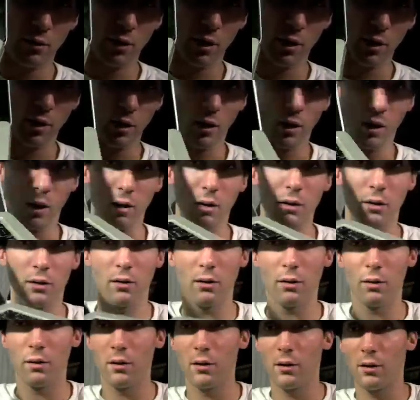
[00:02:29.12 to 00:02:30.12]
There you are.
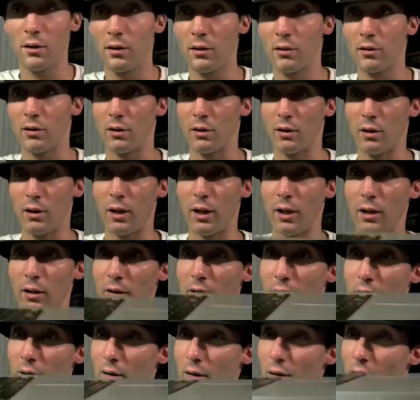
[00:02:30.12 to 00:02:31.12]
See the
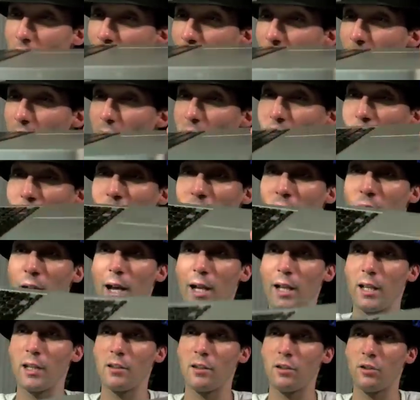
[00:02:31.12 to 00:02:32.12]
light. I did
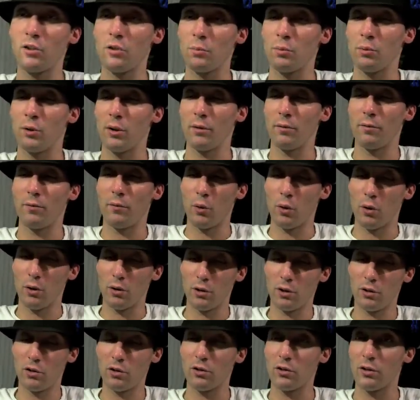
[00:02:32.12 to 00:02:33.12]
not get the
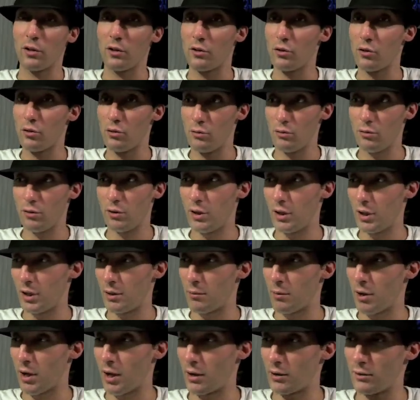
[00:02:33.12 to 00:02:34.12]
2.4. This is the 2
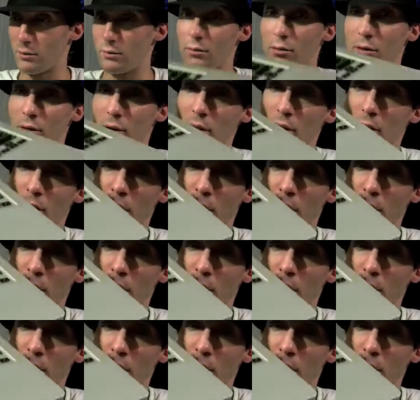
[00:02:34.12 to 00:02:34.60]
gig model.